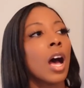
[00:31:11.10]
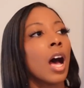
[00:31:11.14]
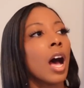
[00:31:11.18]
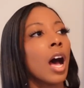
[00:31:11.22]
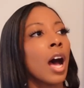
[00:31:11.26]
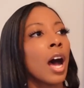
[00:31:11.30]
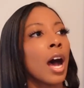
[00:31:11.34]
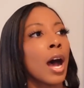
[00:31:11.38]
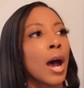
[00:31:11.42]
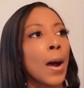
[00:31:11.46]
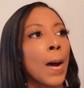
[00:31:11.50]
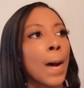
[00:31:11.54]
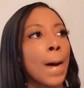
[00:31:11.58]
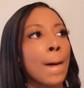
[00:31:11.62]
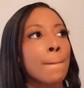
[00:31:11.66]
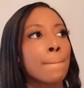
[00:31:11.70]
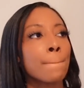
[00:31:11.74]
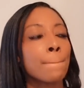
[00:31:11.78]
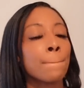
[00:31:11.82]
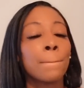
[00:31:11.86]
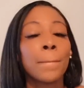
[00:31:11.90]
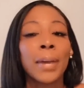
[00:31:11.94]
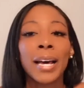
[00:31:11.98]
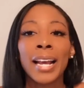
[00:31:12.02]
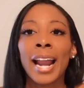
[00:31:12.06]

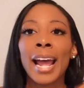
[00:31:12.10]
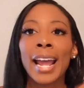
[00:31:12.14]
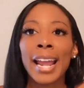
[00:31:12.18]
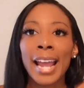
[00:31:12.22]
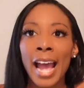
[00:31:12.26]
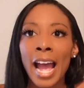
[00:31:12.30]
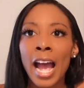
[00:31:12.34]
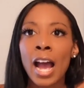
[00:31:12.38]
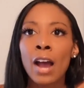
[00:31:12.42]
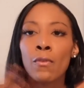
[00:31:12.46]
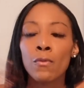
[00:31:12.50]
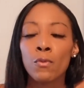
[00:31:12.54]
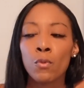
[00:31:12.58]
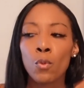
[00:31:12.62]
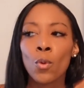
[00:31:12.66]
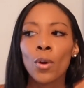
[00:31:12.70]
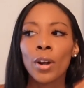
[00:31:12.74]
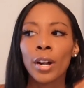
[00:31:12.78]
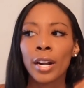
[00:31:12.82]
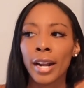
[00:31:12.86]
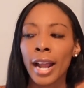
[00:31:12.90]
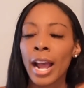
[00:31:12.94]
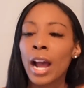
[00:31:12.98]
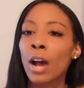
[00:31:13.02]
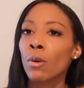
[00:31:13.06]
Um, but I have
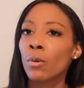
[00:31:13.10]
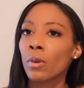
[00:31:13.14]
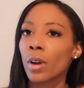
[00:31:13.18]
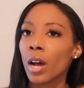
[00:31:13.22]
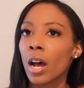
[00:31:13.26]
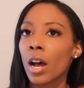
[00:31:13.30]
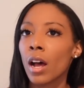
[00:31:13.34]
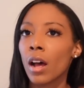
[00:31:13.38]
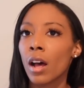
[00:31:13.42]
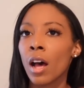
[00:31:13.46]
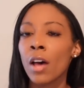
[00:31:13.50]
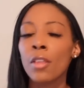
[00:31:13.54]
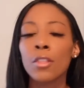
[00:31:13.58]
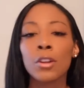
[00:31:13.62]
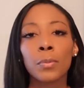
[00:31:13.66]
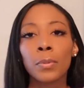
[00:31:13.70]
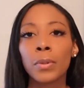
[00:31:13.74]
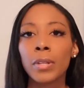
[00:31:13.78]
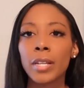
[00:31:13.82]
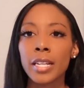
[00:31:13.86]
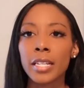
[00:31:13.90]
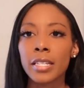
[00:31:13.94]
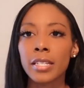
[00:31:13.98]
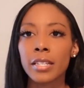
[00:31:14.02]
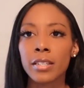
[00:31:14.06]
worn it out other
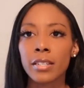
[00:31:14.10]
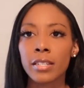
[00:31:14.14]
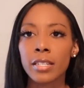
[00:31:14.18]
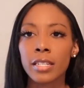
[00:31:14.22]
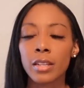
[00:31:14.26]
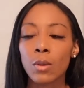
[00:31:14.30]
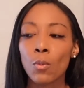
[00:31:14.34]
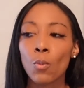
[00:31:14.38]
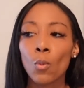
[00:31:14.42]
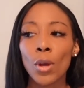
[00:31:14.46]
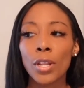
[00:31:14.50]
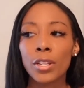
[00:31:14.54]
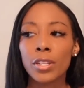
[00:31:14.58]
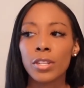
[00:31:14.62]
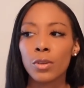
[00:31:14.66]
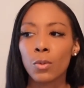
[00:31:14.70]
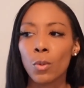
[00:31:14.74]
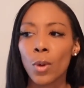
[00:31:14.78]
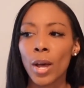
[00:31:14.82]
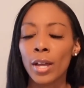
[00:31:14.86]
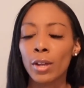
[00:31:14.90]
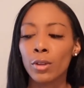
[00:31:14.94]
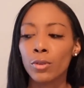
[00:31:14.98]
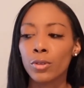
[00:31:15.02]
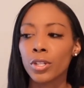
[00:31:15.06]
places once in a
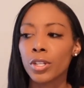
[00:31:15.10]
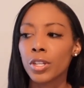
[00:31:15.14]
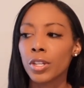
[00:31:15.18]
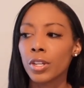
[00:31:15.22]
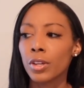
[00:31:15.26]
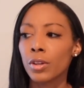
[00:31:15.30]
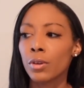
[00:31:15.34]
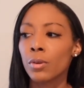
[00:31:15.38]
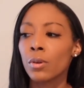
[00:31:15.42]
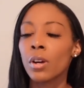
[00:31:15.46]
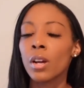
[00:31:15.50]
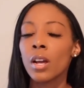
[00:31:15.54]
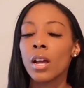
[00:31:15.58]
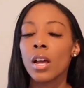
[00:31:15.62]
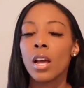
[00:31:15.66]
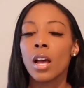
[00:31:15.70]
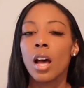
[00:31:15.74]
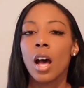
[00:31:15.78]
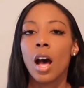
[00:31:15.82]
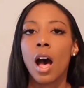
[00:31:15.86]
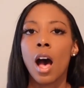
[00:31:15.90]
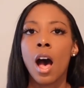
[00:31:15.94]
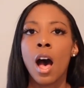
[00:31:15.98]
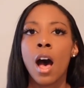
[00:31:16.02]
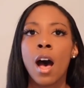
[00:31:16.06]
while too.
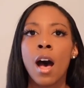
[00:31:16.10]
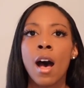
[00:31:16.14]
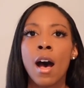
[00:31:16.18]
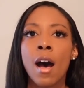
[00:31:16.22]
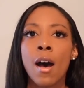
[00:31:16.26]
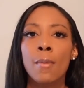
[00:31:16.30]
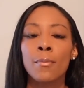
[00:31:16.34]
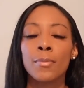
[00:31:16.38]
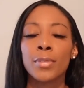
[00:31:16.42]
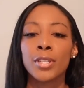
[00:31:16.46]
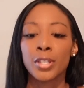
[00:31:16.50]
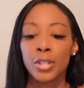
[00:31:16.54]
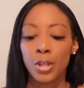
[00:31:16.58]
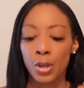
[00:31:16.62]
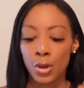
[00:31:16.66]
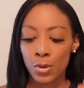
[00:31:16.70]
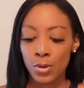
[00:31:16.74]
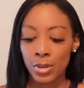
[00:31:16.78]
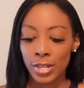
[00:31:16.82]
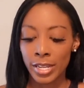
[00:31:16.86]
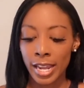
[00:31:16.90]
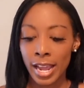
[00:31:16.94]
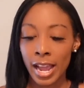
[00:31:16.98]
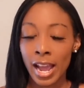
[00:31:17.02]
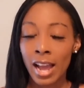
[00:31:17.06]
Um,
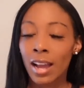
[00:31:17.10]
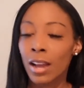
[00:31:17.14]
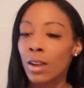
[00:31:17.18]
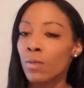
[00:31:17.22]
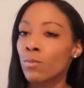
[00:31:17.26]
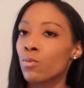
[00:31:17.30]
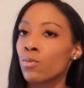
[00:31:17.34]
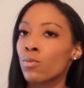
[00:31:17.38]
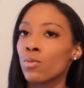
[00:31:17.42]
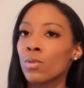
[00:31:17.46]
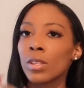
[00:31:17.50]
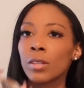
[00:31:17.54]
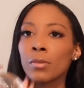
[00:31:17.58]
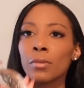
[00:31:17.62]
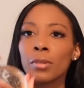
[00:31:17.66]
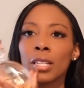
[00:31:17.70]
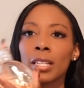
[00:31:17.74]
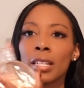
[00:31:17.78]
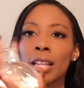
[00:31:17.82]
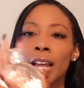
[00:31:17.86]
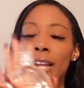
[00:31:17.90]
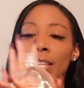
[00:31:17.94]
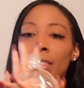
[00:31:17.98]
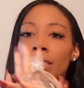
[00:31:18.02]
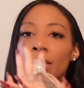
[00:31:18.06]
so yeah, I really, really
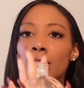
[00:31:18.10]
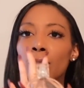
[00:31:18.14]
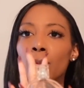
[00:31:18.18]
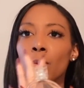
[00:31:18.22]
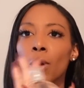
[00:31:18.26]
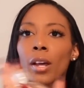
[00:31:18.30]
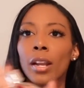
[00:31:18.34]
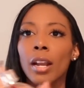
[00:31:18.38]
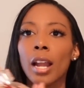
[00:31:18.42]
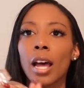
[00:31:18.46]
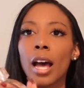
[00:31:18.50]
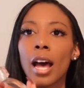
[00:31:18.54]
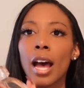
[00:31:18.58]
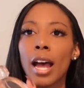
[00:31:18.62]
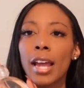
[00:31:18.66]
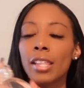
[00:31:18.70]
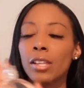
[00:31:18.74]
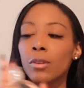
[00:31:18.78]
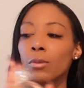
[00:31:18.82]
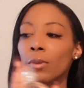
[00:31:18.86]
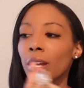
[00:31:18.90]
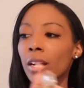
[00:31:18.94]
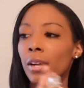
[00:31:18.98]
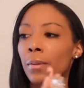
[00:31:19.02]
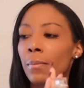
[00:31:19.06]
like this one.
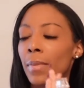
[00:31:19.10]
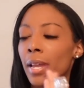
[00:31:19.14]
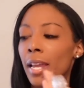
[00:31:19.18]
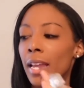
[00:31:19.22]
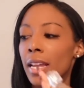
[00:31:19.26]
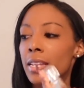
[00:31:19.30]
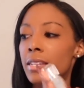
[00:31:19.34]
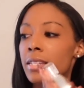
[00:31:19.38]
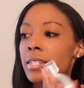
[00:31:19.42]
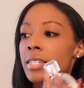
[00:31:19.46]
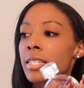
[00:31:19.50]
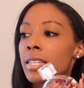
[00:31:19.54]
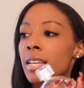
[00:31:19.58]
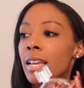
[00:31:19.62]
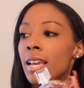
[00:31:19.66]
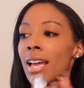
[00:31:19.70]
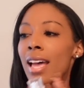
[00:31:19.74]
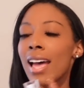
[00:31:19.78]
Highly recommend.